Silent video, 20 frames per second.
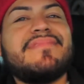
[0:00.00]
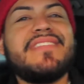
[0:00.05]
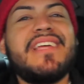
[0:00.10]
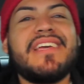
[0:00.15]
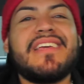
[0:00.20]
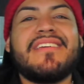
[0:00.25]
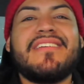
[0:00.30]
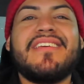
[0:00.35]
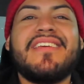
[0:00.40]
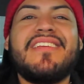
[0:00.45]

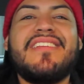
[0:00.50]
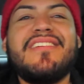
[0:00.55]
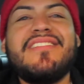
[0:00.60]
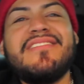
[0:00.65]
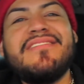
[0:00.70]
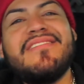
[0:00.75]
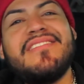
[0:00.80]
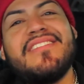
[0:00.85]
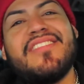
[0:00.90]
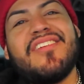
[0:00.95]
like you
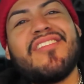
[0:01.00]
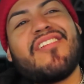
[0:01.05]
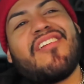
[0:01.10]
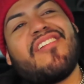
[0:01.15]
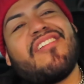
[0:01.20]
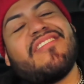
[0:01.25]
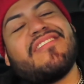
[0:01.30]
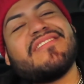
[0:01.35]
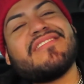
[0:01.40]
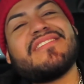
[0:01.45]
know they're
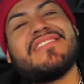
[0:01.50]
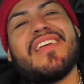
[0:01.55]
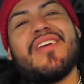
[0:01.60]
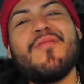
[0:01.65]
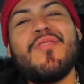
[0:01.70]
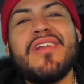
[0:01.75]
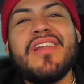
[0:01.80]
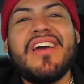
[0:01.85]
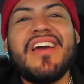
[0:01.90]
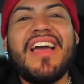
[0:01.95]
girls they
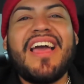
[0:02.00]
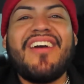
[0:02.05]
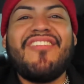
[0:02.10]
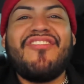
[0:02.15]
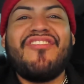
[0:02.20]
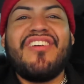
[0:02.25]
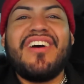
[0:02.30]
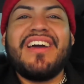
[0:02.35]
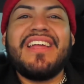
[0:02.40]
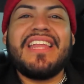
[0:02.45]
want to have
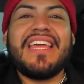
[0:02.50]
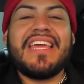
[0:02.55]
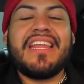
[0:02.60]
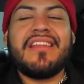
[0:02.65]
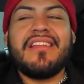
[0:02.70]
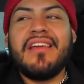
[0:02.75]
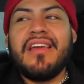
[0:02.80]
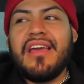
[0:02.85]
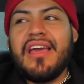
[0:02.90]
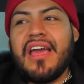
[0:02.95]
fun
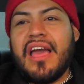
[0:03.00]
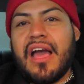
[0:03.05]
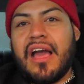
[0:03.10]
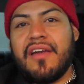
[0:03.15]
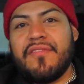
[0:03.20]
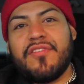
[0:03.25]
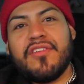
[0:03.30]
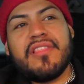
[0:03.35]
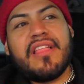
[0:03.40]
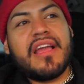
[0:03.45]
and
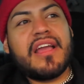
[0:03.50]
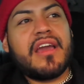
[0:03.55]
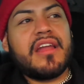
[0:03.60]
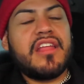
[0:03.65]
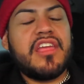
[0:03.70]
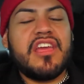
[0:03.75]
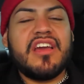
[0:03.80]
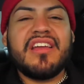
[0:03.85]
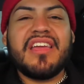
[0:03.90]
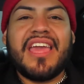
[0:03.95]
i feel like at
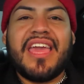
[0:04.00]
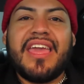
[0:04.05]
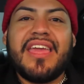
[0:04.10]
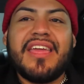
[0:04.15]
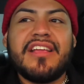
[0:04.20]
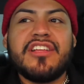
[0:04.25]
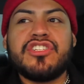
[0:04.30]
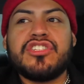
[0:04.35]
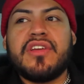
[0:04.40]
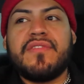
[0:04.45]
a young
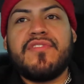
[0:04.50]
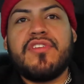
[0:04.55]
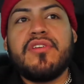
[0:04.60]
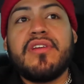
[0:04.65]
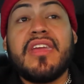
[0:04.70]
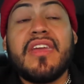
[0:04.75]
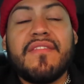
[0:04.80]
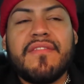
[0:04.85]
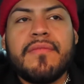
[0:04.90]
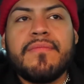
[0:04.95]
age if you
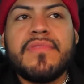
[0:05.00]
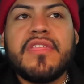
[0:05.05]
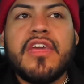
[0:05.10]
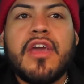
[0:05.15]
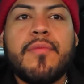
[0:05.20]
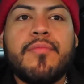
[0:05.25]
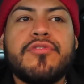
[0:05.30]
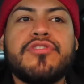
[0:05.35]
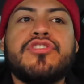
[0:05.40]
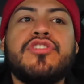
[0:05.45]
give them the
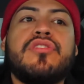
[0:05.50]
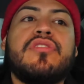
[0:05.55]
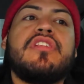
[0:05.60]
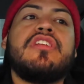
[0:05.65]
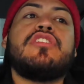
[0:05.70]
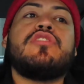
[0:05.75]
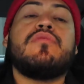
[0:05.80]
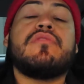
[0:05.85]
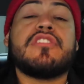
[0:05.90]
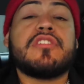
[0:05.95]

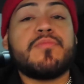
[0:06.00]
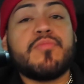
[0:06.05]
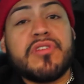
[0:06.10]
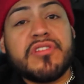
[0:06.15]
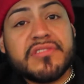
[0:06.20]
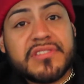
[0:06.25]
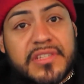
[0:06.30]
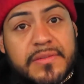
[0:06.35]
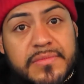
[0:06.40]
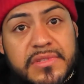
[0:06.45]
opportunity to
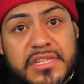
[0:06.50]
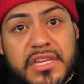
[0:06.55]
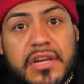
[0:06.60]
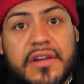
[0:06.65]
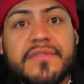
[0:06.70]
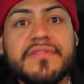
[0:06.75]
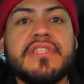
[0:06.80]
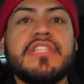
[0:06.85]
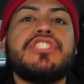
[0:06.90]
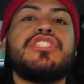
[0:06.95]
express
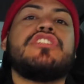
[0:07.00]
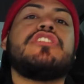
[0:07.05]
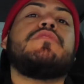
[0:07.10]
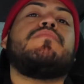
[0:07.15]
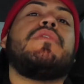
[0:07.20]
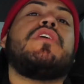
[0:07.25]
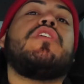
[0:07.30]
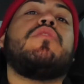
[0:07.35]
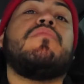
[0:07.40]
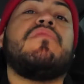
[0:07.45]
themselves and just
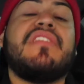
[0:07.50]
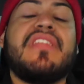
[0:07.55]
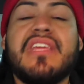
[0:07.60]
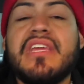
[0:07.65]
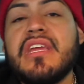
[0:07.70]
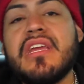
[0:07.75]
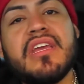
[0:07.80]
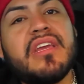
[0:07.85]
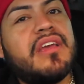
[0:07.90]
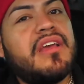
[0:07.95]
be
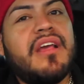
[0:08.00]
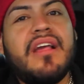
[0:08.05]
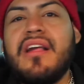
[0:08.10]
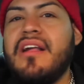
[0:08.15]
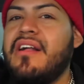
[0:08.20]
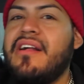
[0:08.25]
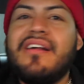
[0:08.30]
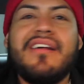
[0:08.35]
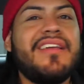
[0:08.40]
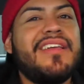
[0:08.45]
unique
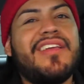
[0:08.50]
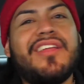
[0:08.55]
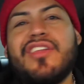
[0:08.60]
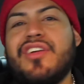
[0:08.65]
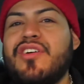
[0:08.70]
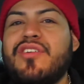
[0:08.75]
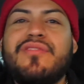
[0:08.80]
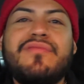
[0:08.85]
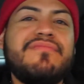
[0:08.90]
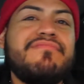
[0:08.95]
you
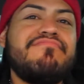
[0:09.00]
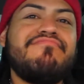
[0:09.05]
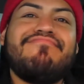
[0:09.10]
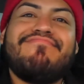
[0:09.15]
know